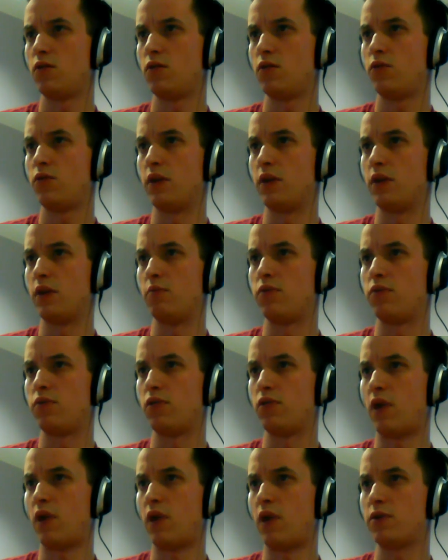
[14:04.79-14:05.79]
the
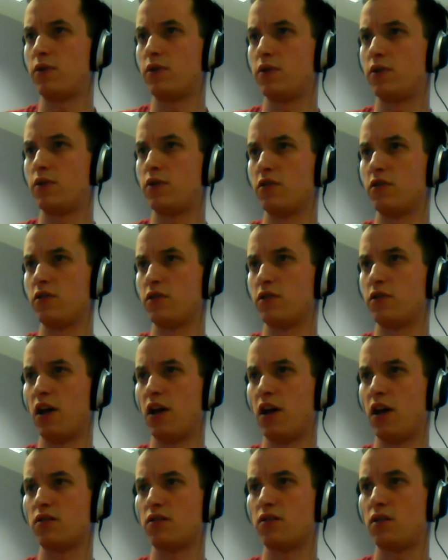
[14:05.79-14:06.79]
parameters to the
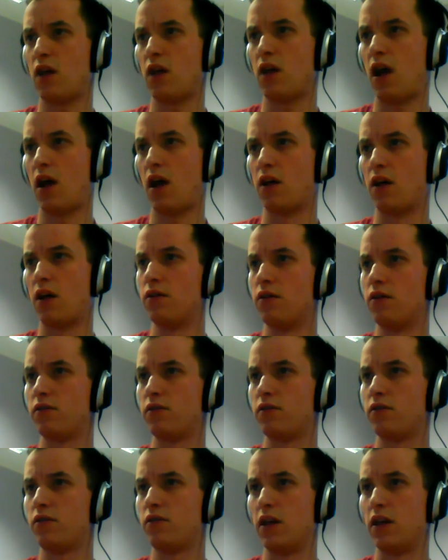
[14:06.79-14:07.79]
test and
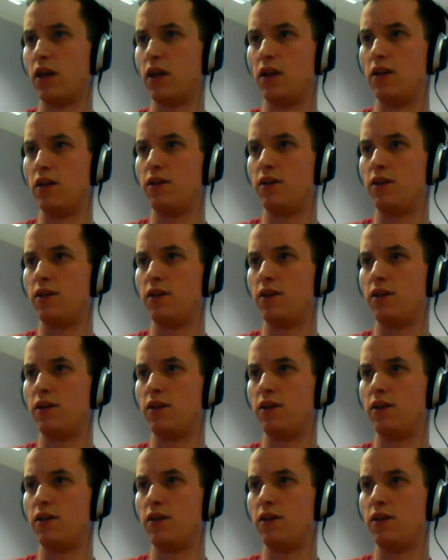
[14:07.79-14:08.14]
the